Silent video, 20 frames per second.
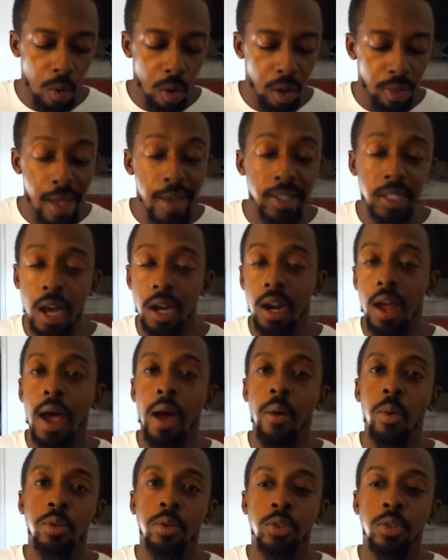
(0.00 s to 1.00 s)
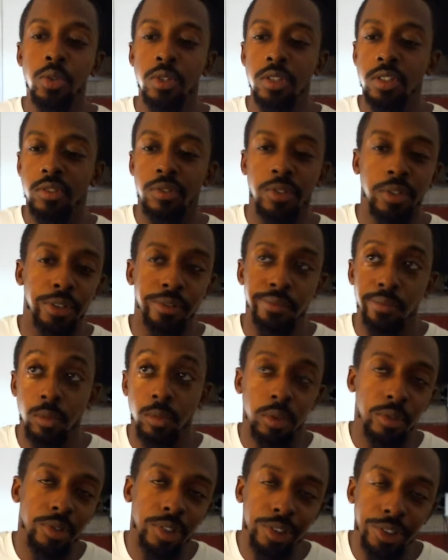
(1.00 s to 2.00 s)
that's kind of how we'll do this for,
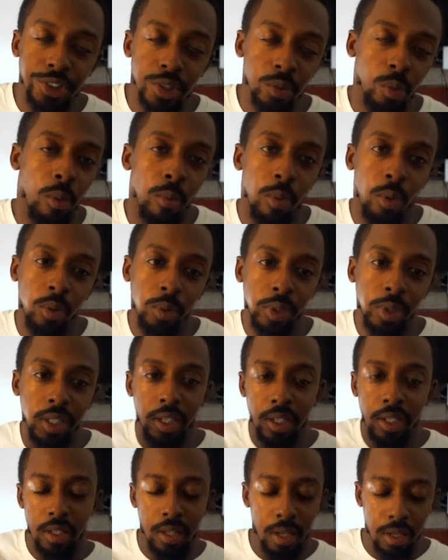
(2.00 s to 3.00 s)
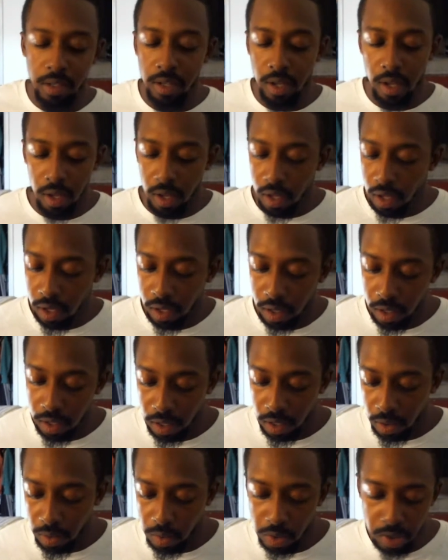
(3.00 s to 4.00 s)
well, really just one more week, and then
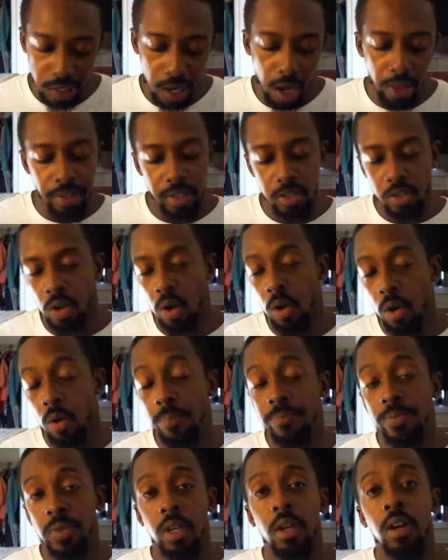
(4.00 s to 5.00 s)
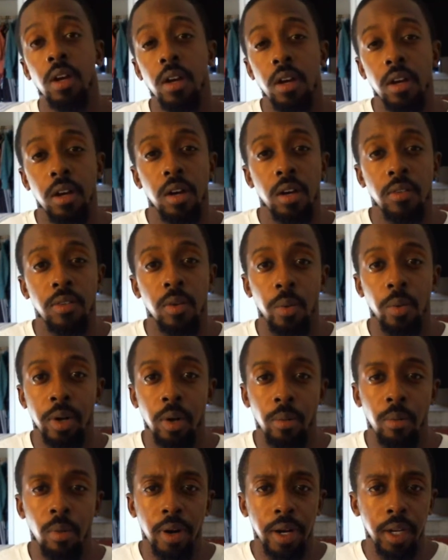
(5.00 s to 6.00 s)
we'll see how things go for
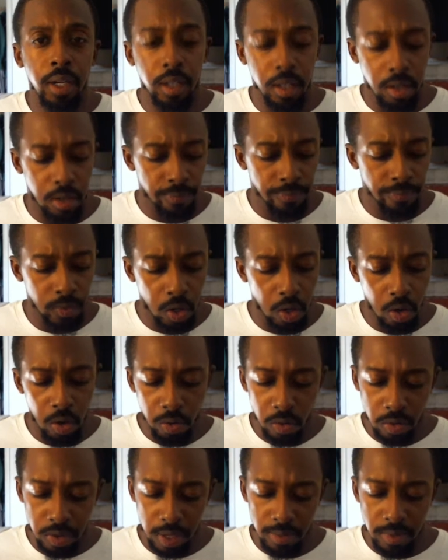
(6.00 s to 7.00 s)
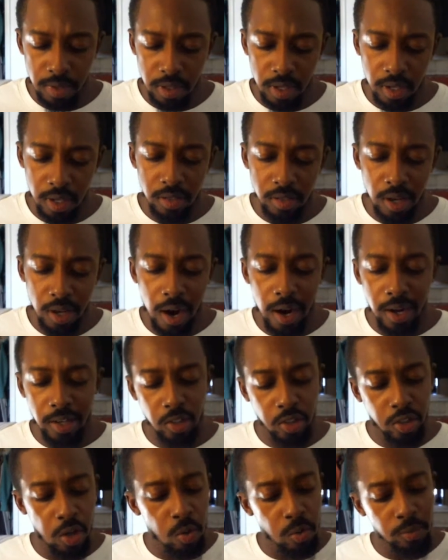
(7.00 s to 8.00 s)
winter break and all those types of things. All right,
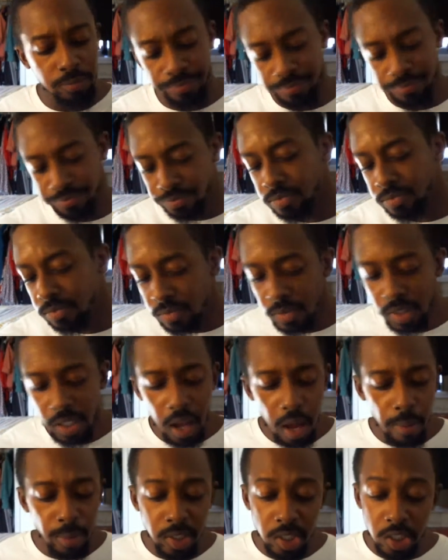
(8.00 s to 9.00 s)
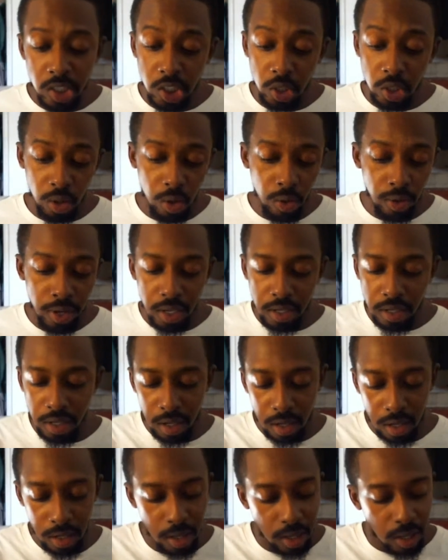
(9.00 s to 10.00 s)
so I'm gonna just go ahead
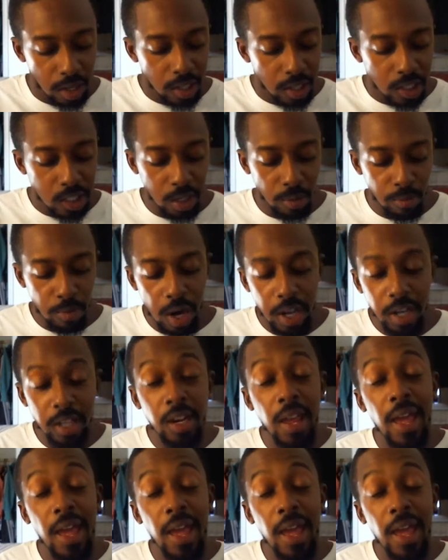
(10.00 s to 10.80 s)
and jump right in.